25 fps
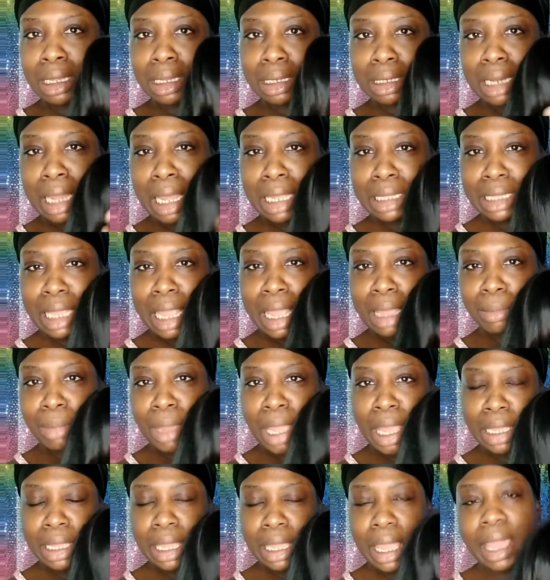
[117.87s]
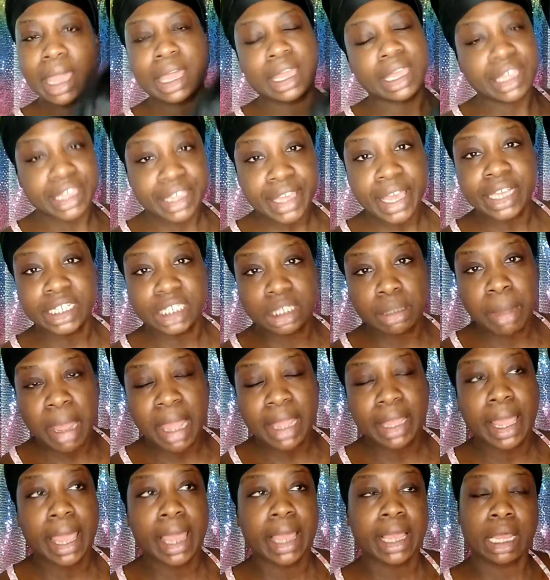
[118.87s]
Not that bang gang. Yes, the bang
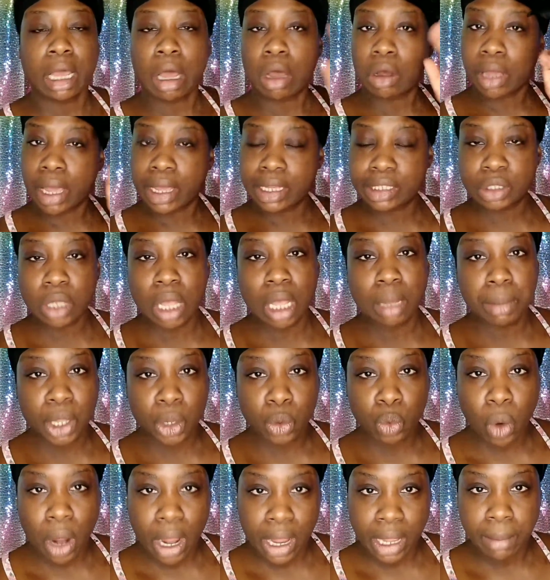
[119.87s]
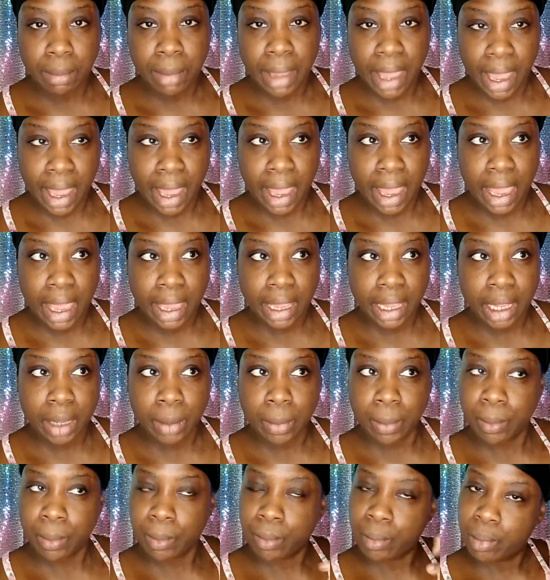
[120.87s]
gang. Okay, so I'll be right back
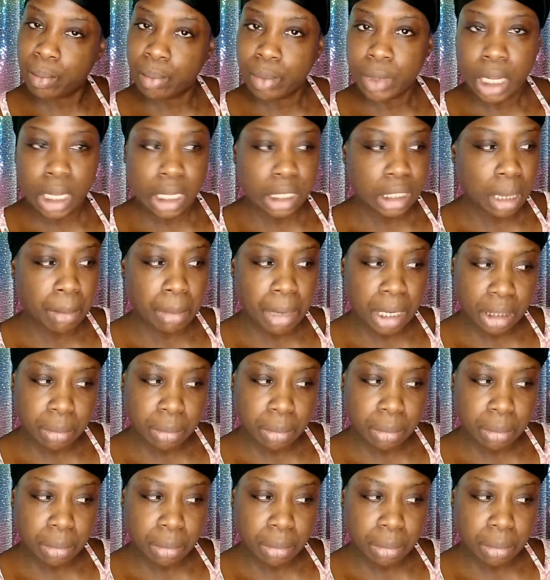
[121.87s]
because I'm about to